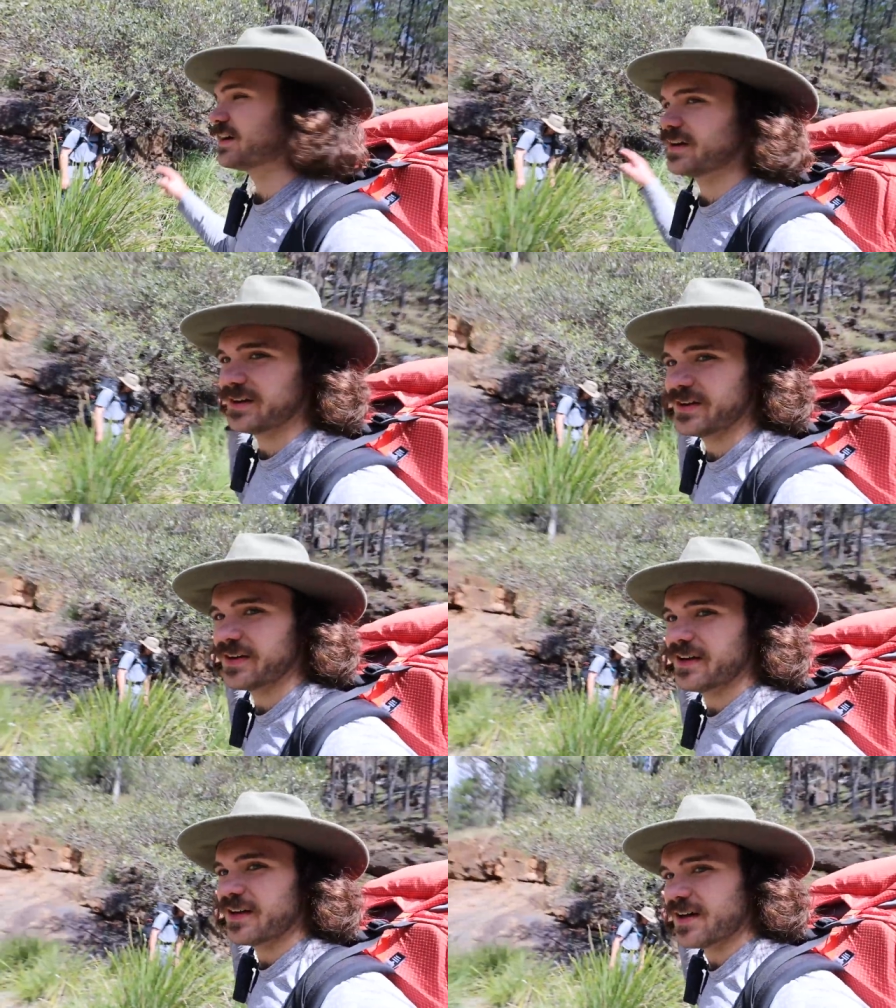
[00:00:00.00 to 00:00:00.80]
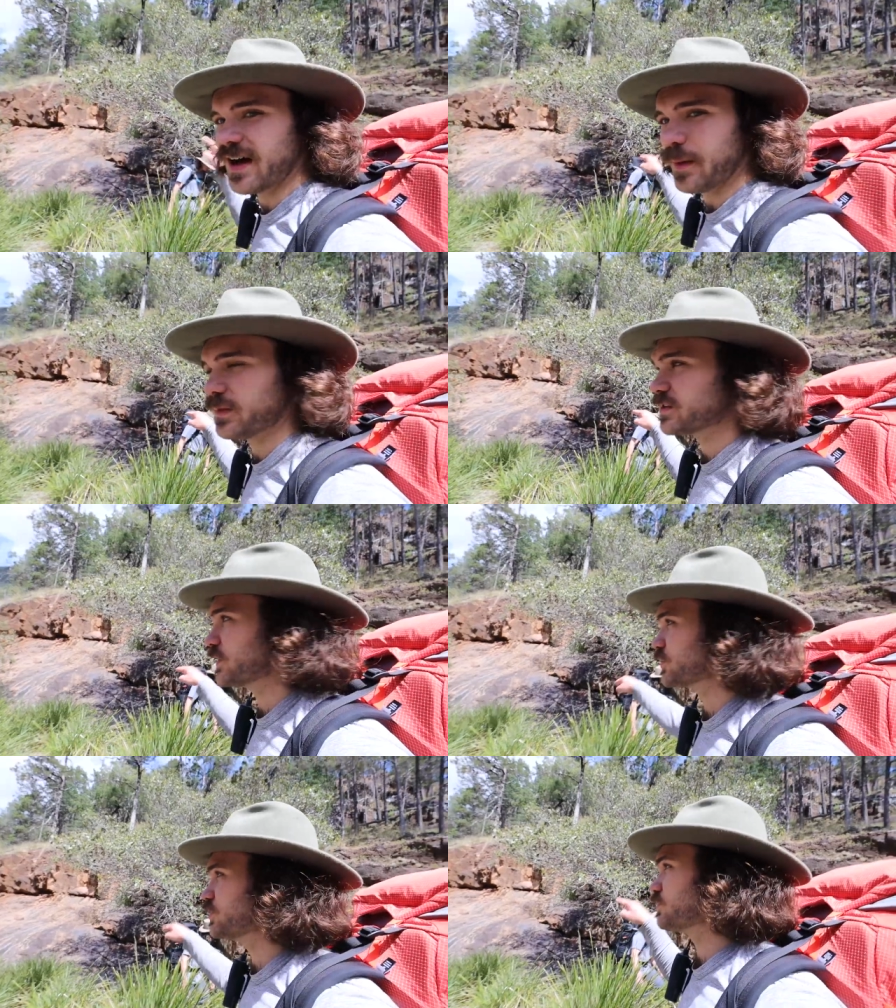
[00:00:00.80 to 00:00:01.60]
to go up
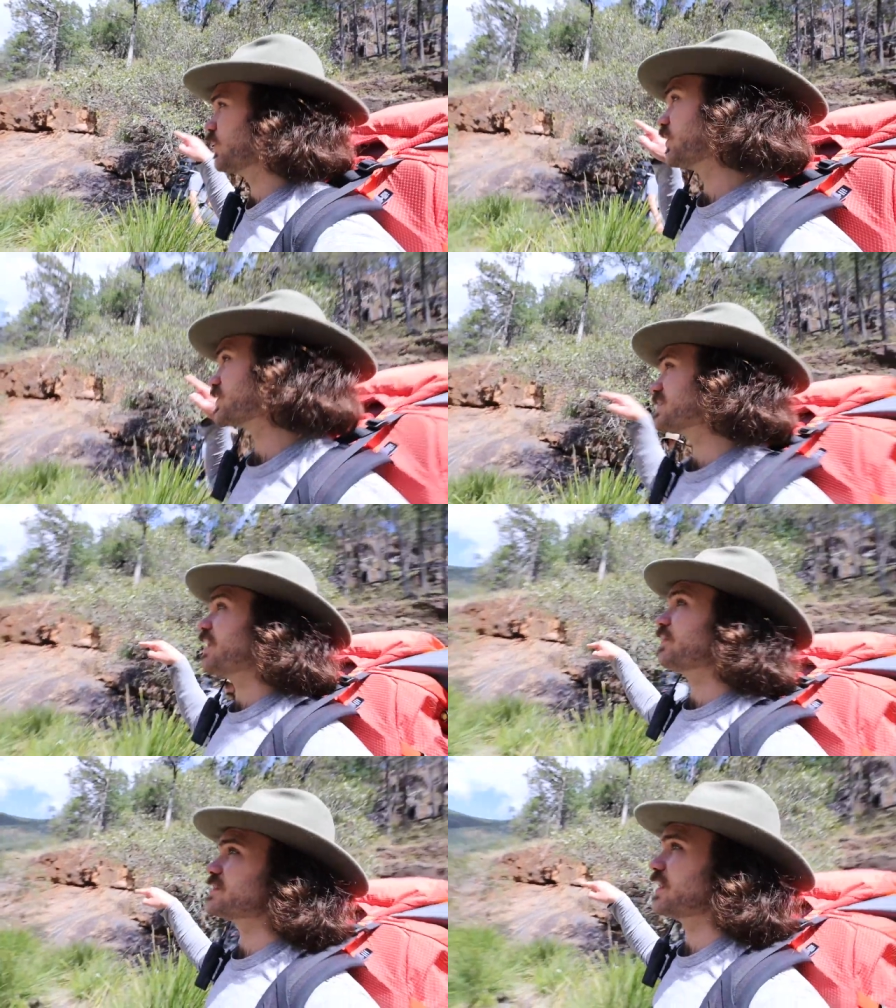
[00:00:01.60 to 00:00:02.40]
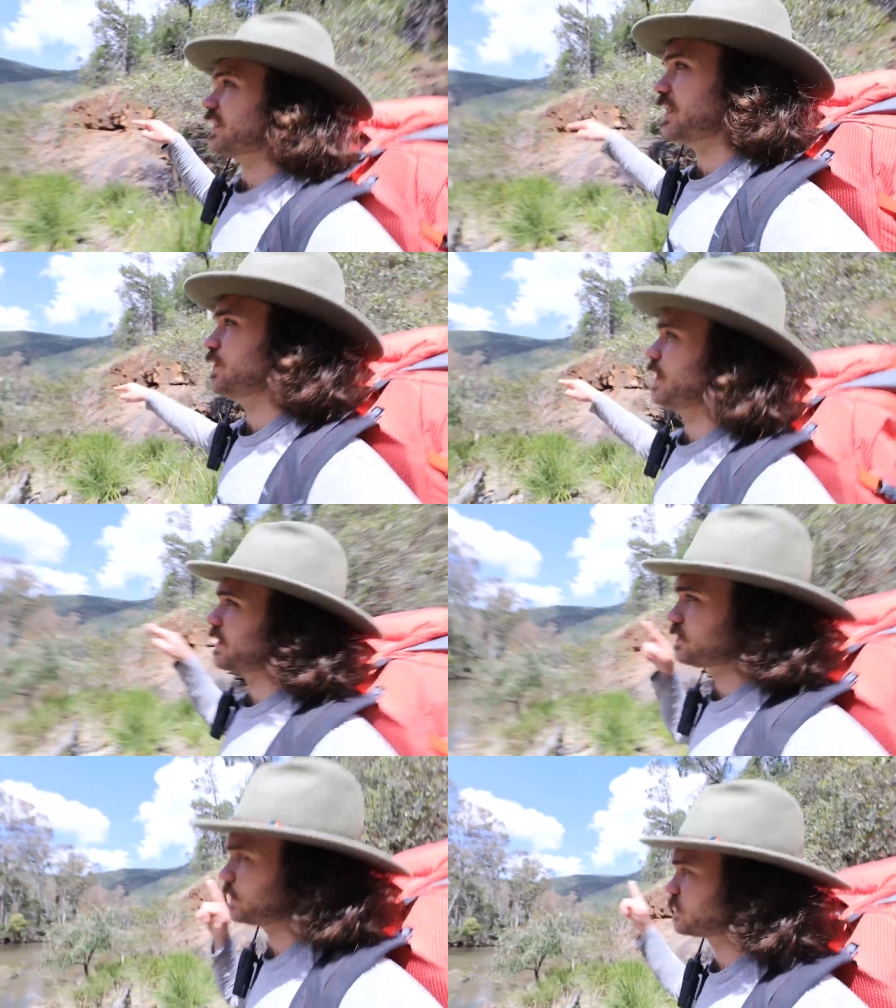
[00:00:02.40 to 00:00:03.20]
this ridge because we got to stay on this side
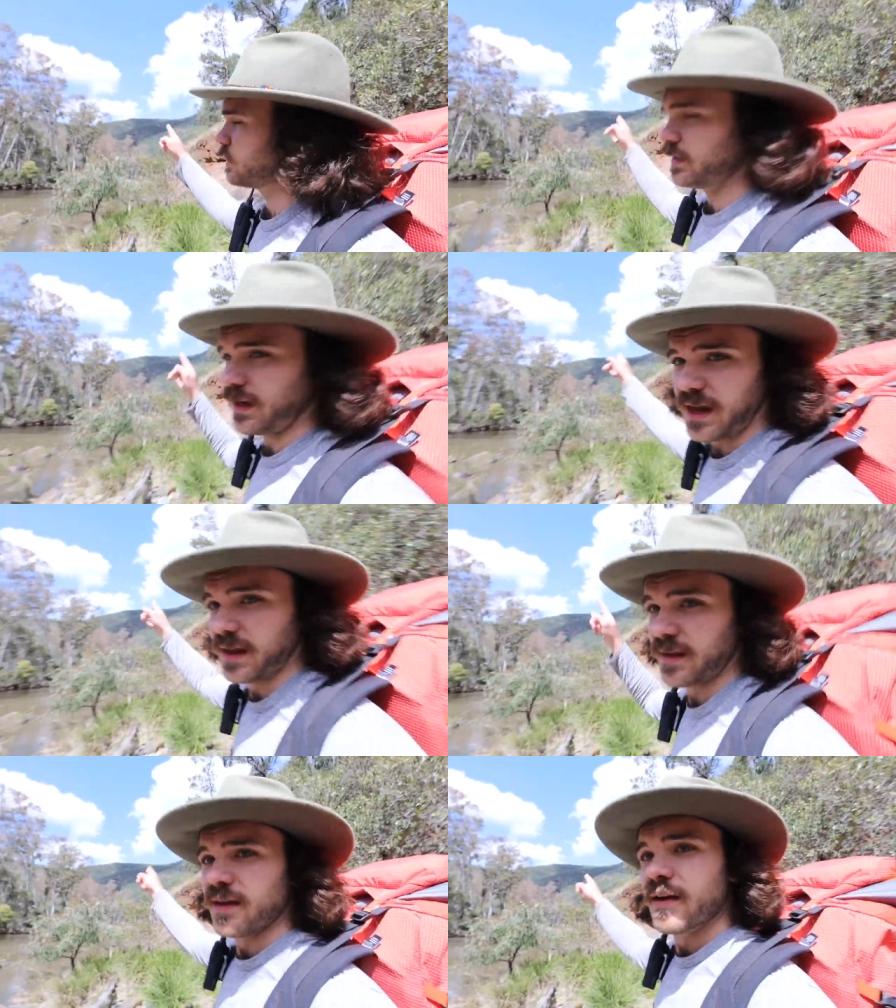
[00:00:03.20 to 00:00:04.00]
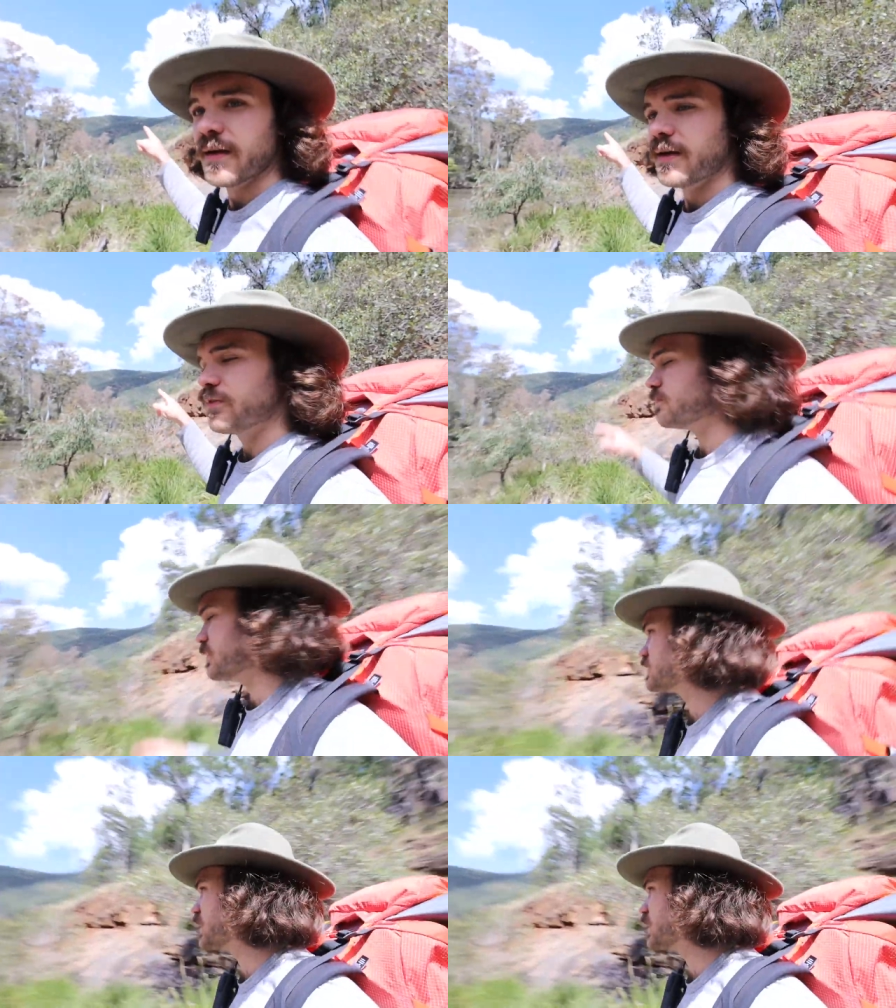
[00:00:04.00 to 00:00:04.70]
anyway because we're turning in from this